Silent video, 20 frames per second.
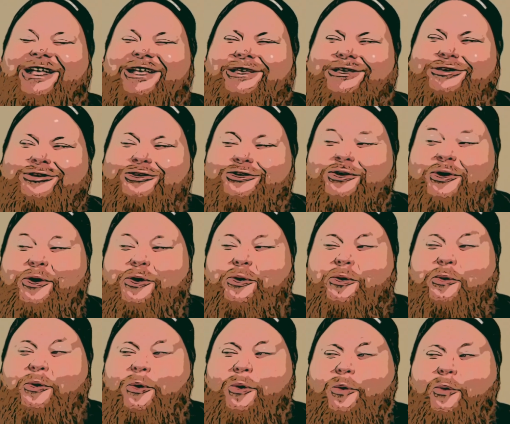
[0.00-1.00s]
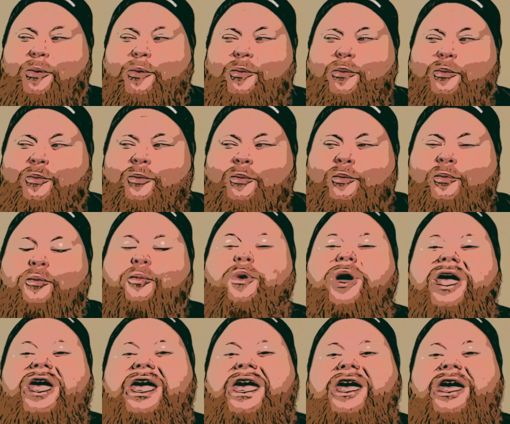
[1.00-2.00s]
So
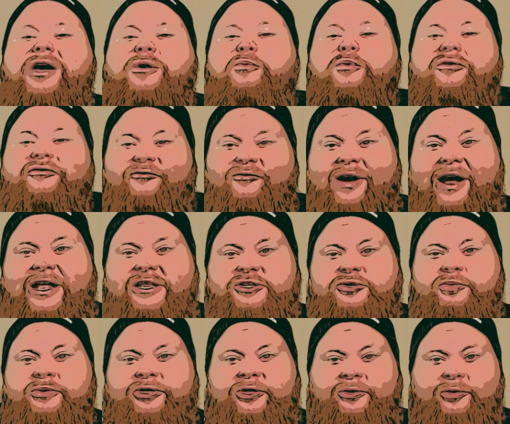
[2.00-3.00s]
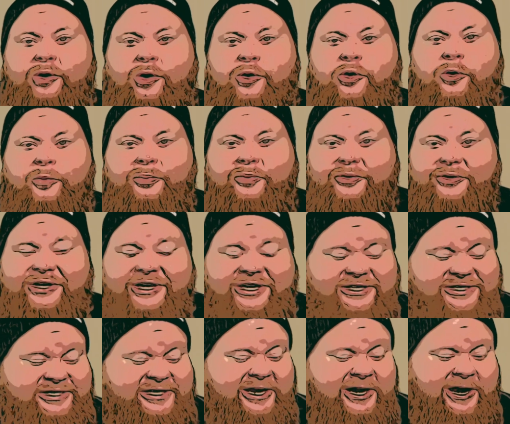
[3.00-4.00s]
we were friends with the local
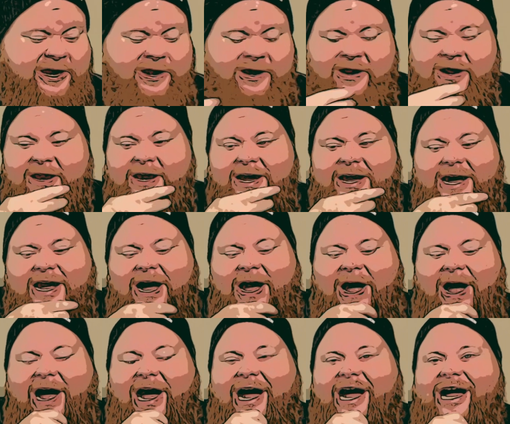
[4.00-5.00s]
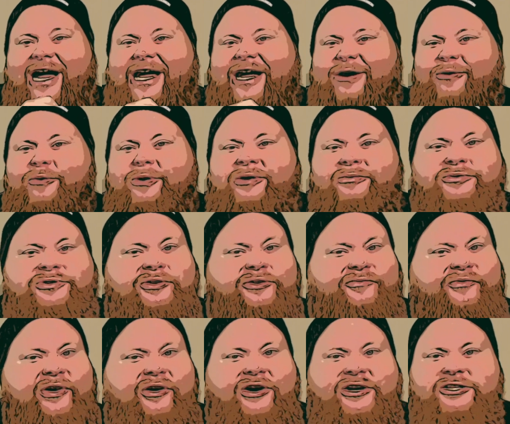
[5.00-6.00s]
police there. It was a
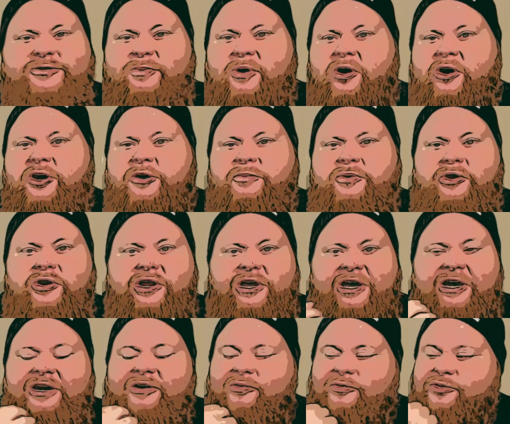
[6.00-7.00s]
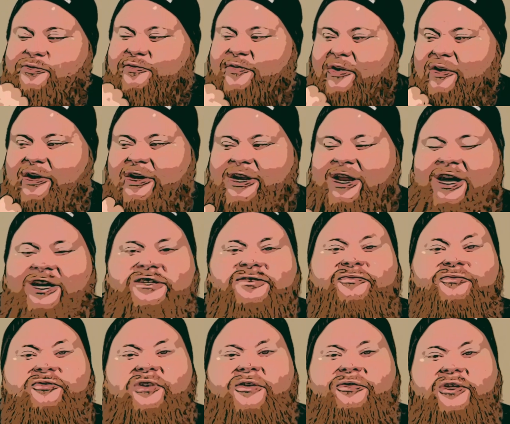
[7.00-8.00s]
very small community. It was a very nice
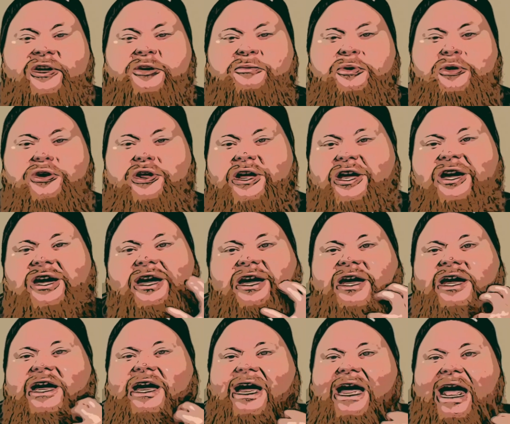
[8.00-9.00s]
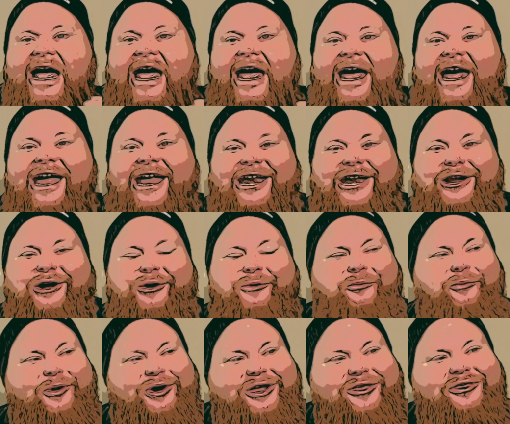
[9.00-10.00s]
and friendly community. And
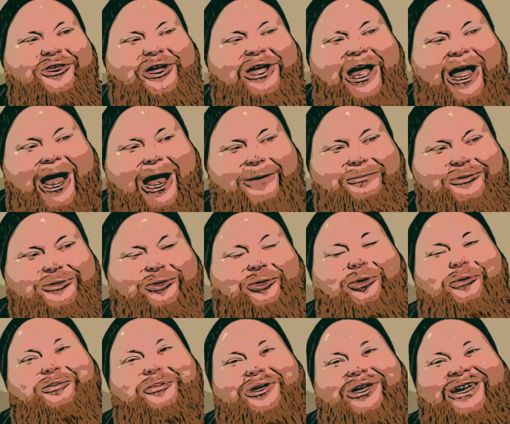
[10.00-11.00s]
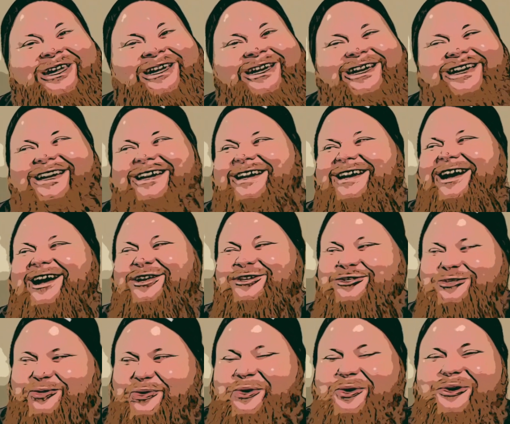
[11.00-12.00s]
one of the cops told me a
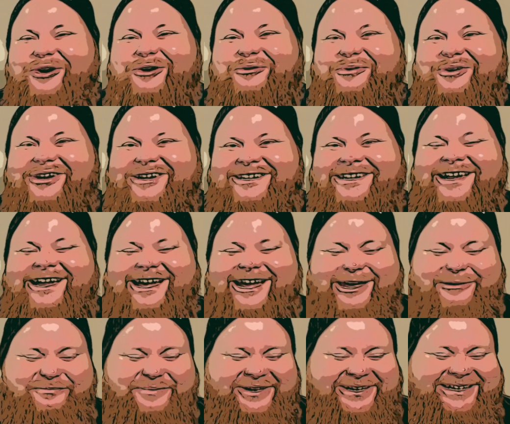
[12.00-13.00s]
story one time.